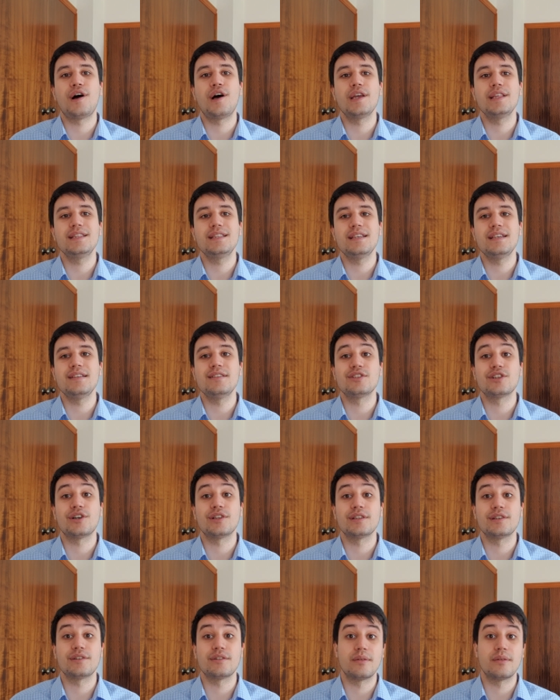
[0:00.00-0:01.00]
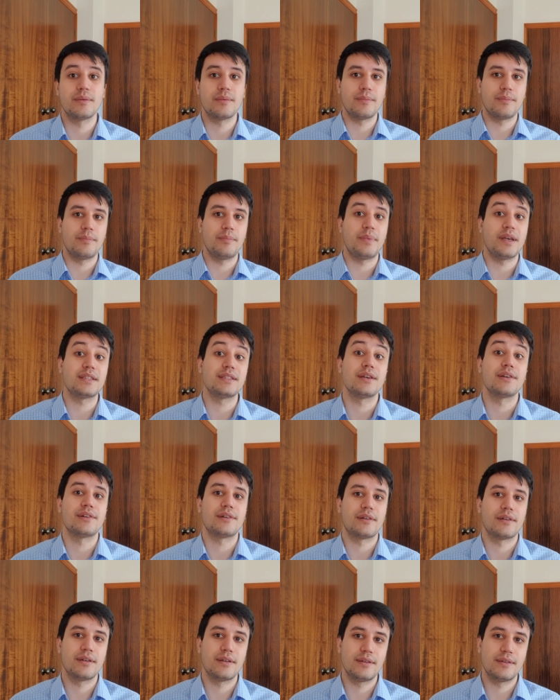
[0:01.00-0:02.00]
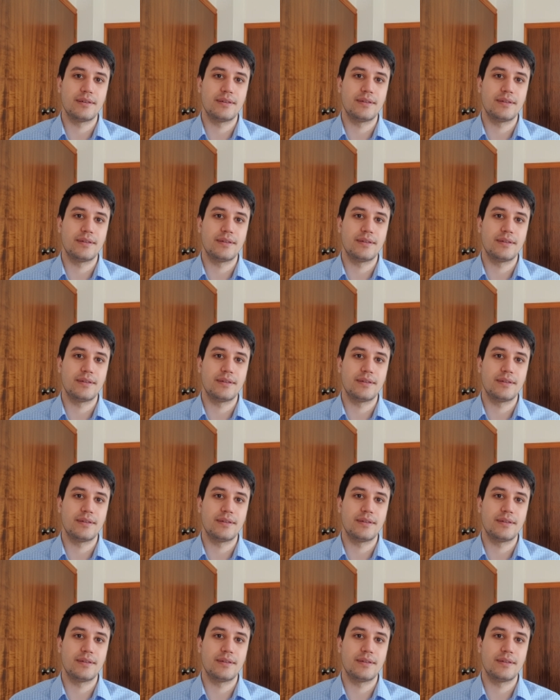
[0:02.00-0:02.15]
find each other better.